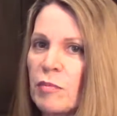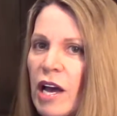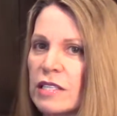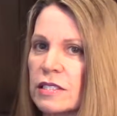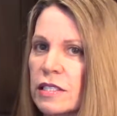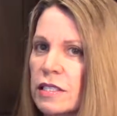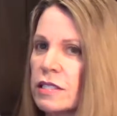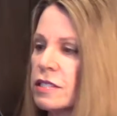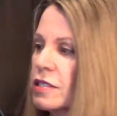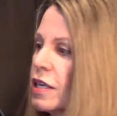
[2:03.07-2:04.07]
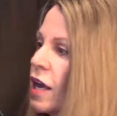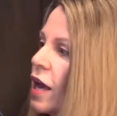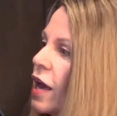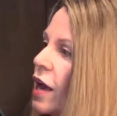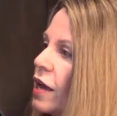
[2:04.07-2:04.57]
basket,
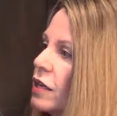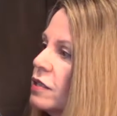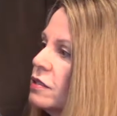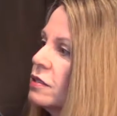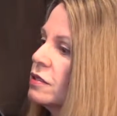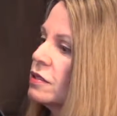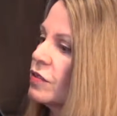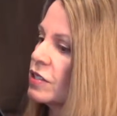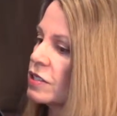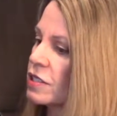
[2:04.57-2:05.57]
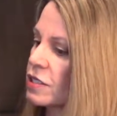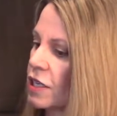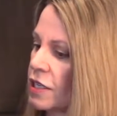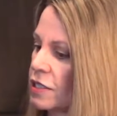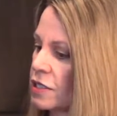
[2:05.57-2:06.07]
and this is
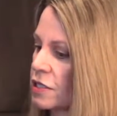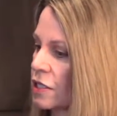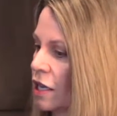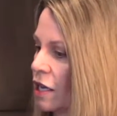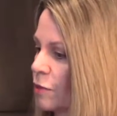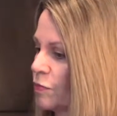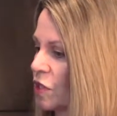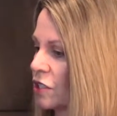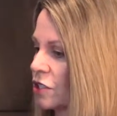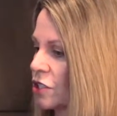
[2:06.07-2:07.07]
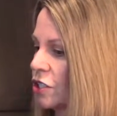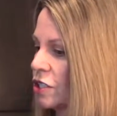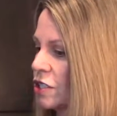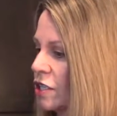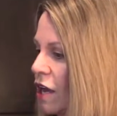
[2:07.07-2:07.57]
nice. It's a
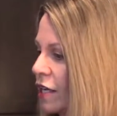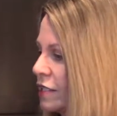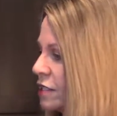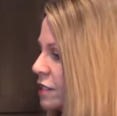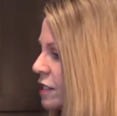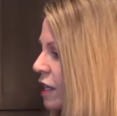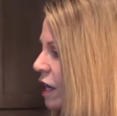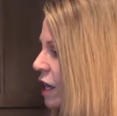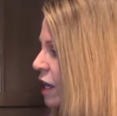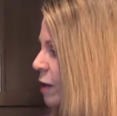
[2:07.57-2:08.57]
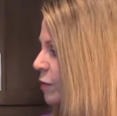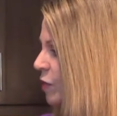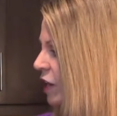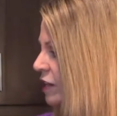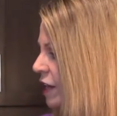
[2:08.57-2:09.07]
good size.
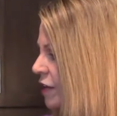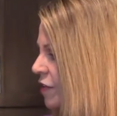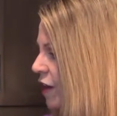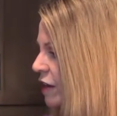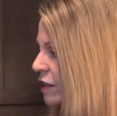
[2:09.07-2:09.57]
I like that